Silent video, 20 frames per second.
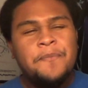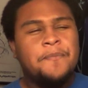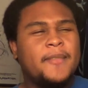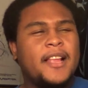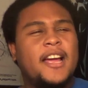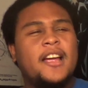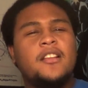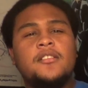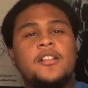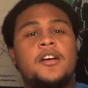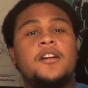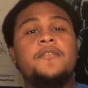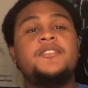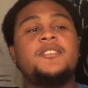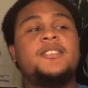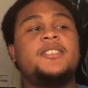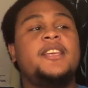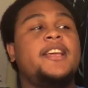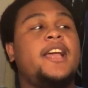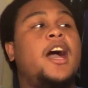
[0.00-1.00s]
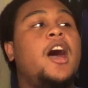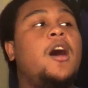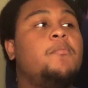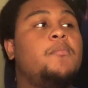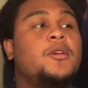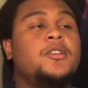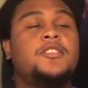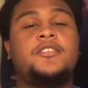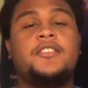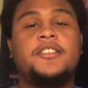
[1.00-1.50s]
And I love seeing how
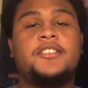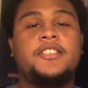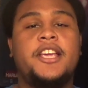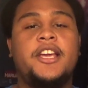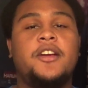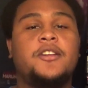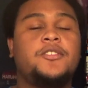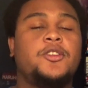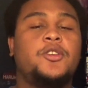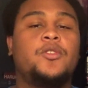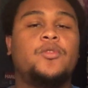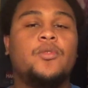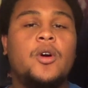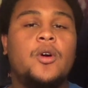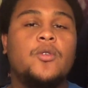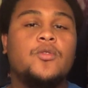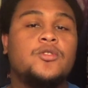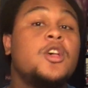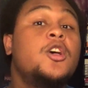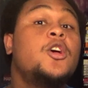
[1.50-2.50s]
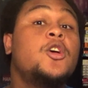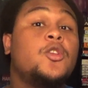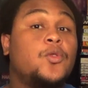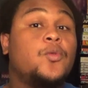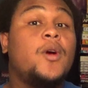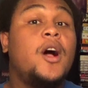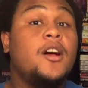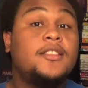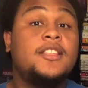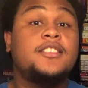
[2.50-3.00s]
much this character grows
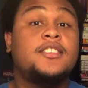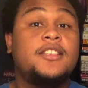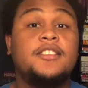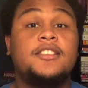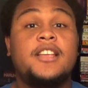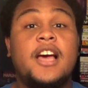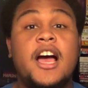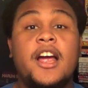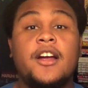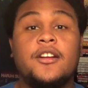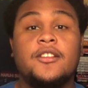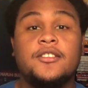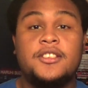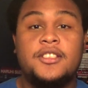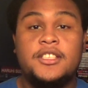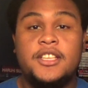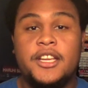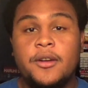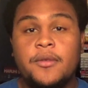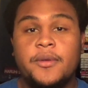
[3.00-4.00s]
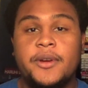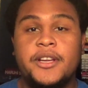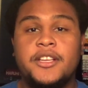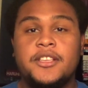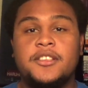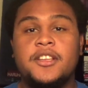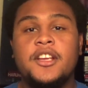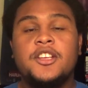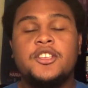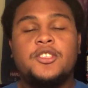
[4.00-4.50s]
throughout this entire series.